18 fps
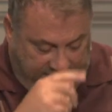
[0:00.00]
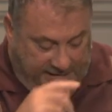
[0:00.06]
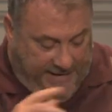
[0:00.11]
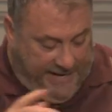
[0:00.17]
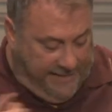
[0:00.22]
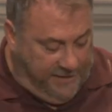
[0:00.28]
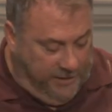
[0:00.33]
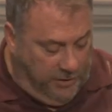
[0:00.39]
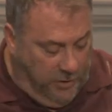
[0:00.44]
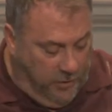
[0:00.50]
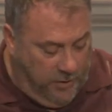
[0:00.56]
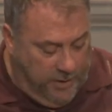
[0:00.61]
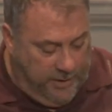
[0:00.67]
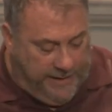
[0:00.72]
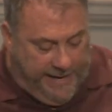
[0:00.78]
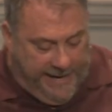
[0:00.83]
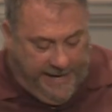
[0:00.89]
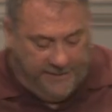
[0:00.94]
And the
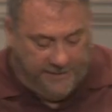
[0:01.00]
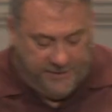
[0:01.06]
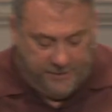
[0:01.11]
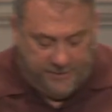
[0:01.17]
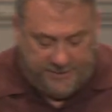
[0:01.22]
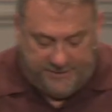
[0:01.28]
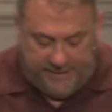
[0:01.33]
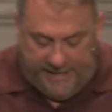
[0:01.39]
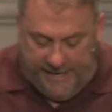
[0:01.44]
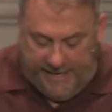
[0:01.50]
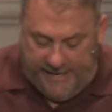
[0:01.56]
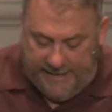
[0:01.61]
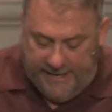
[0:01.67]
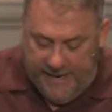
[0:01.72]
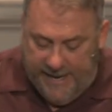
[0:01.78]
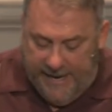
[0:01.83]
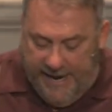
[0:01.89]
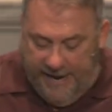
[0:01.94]
Lord answered, saying,
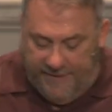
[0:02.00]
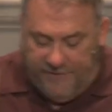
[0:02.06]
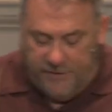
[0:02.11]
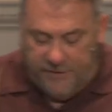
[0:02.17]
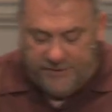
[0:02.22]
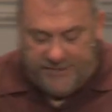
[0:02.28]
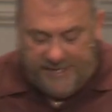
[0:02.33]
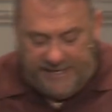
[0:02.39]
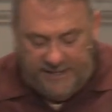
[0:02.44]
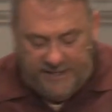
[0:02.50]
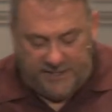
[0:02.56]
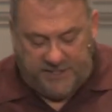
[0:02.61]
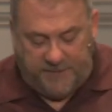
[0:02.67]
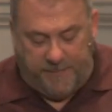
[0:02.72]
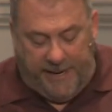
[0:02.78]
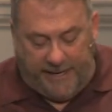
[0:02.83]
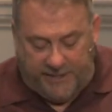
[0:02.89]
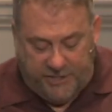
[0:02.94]
have you seen the
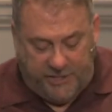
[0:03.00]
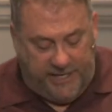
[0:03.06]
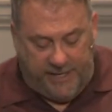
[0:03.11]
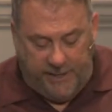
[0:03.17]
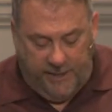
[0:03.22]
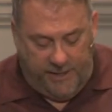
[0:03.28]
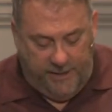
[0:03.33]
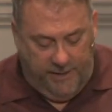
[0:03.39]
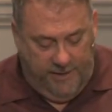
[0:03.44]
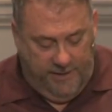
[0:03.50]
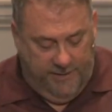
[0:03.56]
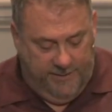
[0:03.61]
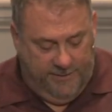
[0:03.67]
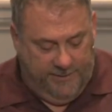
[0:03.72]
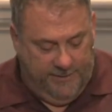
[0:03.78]
spec sheet on her?